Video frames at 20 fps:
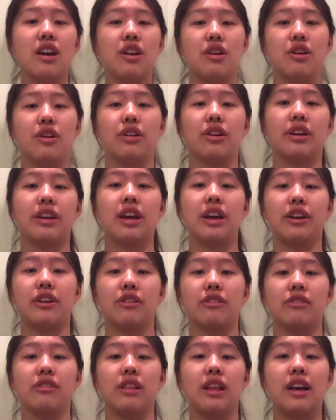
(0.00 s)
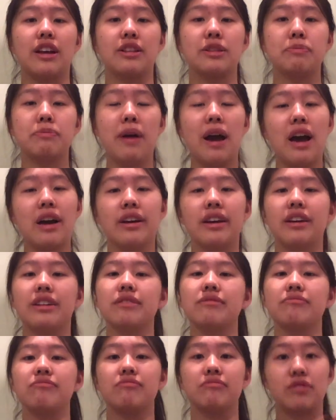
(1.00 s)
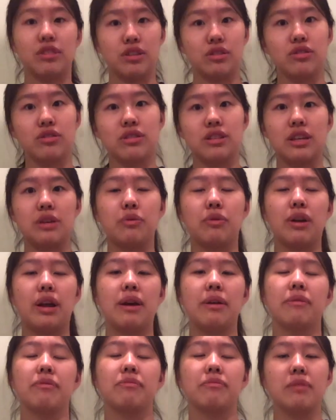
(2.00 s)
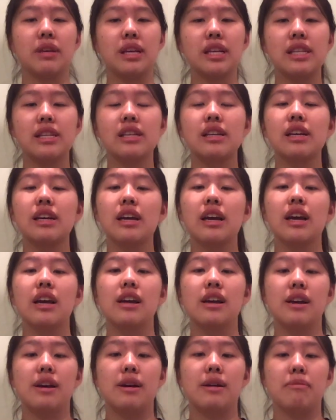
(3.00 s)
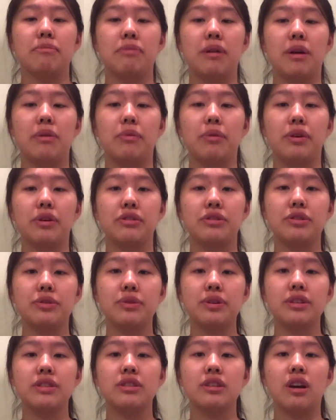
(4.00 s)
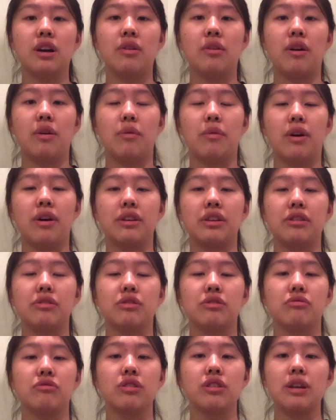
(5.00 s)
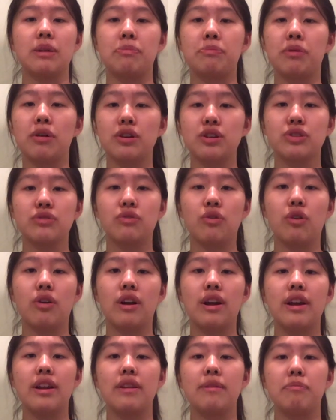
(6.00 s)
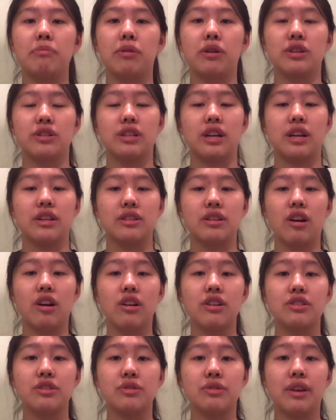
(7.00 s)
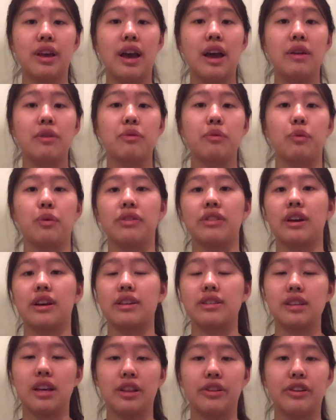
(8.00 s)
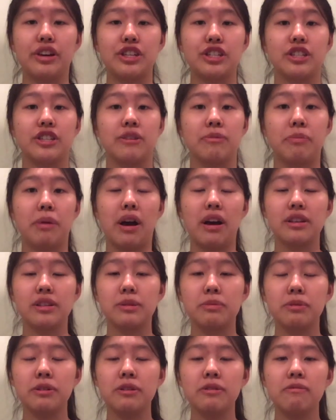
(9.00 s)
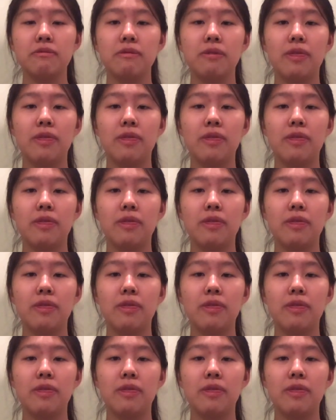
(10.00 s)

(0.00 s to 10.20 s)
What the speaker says: You're going to kick your legs back, and you'll see what I mean. But when you're doing so, I want you to really push for it, push as hard as you can with acceleration if possible.